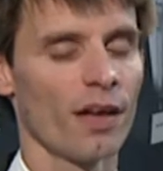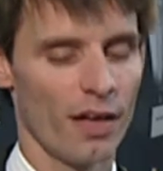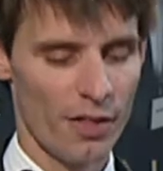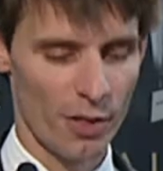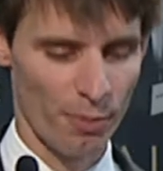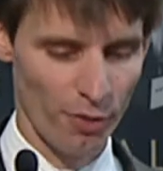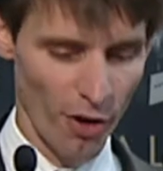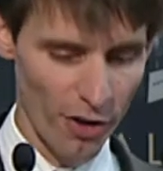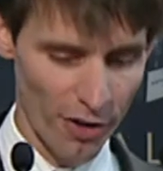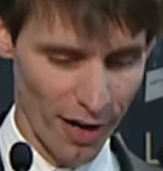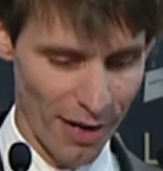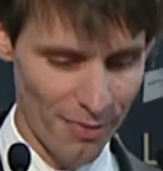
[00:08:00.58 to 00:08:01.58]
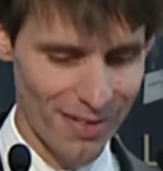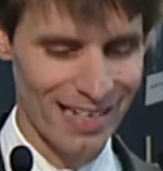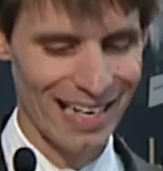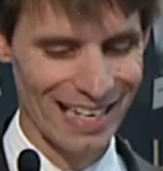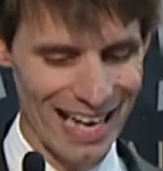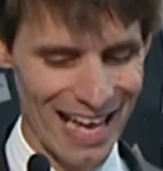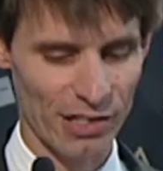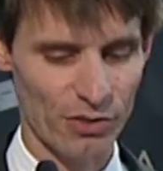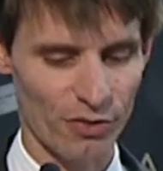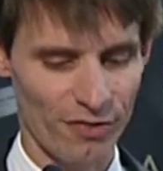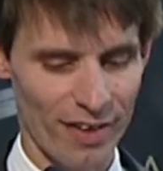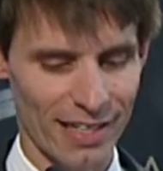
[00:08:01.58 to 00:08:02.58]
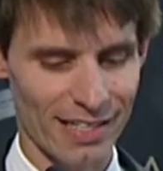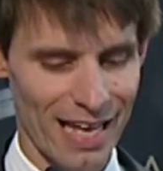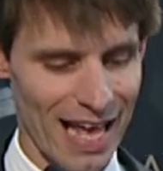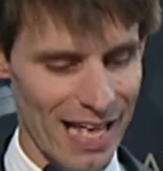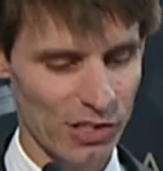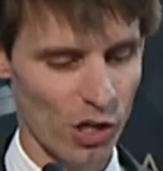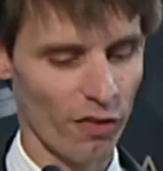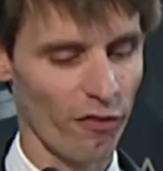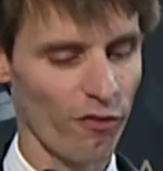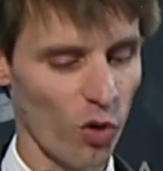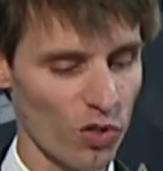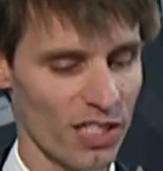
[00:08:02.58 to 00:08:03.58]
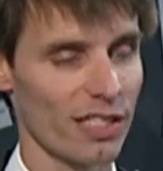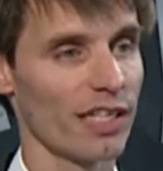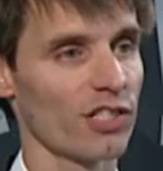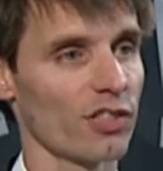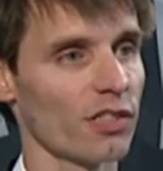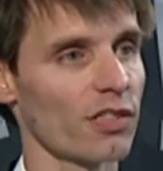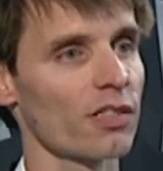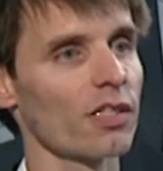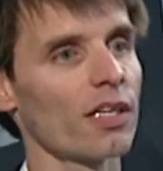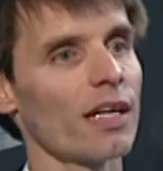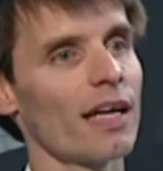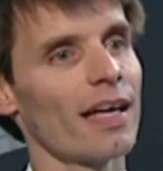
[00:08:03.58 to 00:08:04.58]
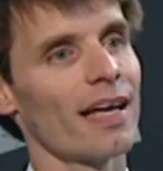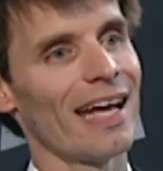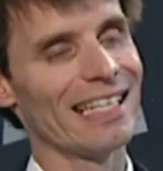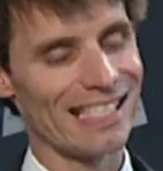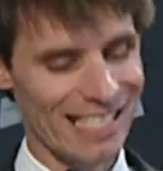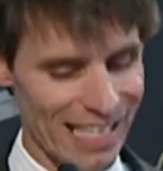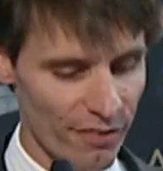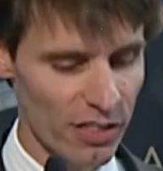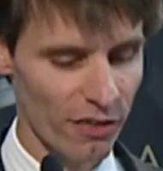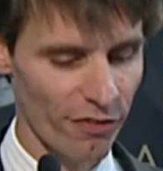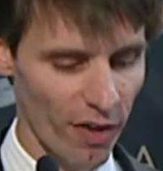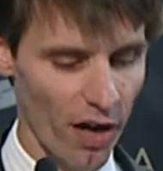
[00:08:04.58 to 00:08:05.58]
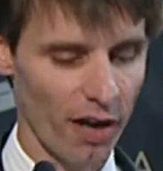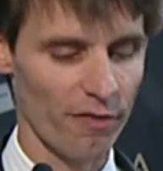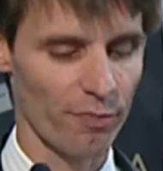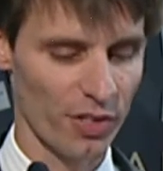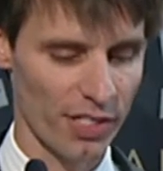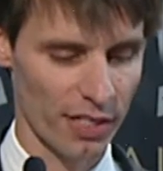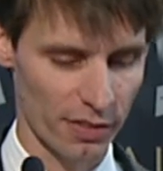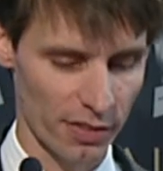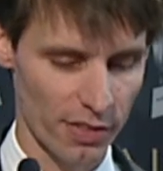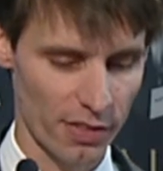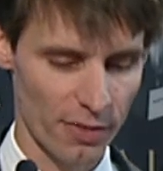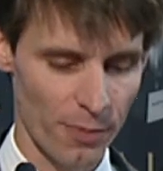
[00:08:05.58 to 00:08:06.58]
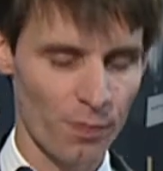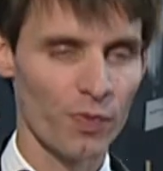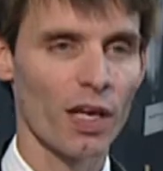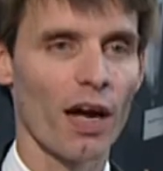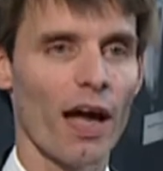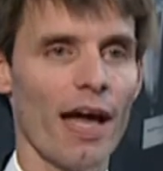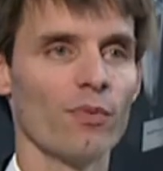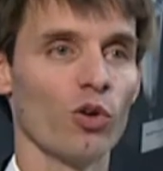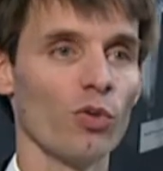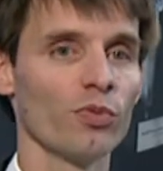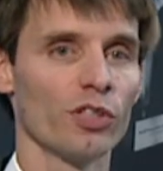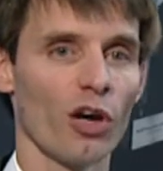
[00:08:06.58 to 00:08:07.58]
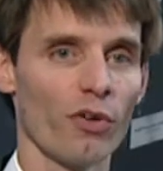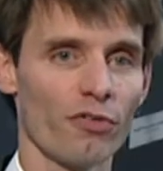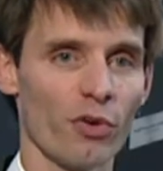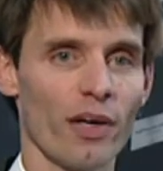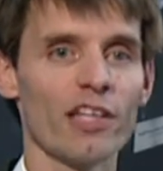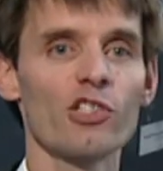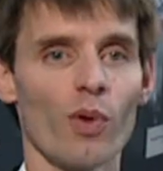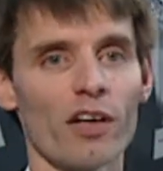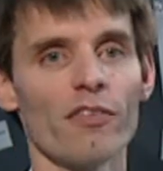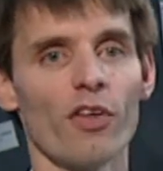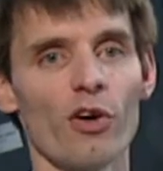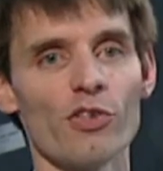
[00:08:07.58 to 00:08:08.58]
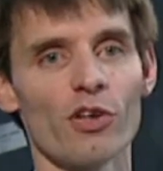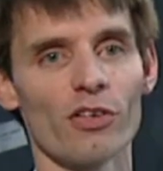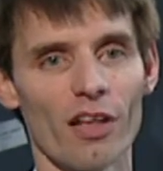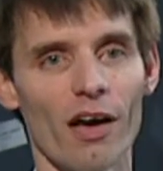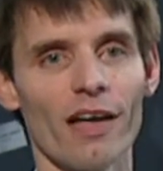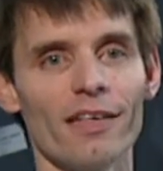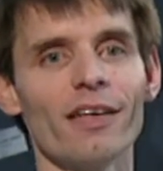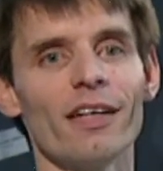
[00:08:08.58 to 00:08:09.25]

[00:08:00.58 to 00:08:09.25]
The program, in actual fact, has over 40 sessions and 75 presenters. And we'll go through each one of those online,